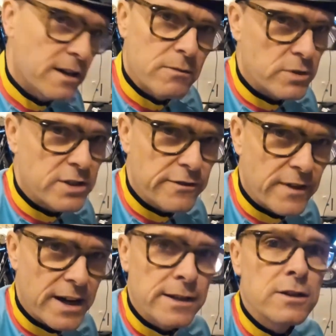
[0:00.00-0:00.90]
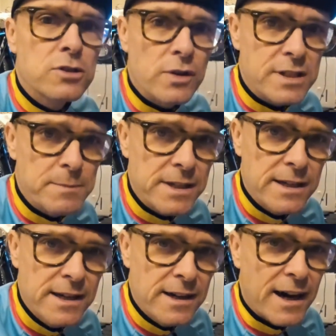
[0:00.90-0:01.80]
which is fine. Trust me,
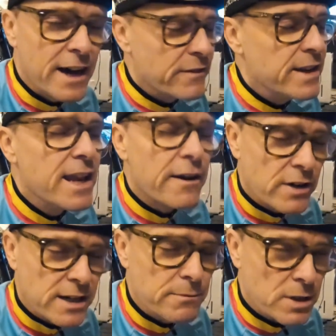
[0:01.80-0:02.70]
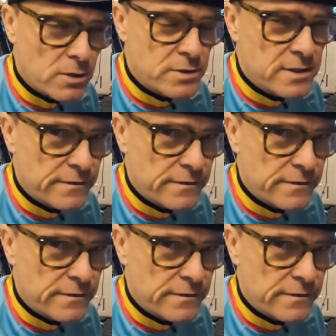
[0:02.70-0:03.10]
I've never come close to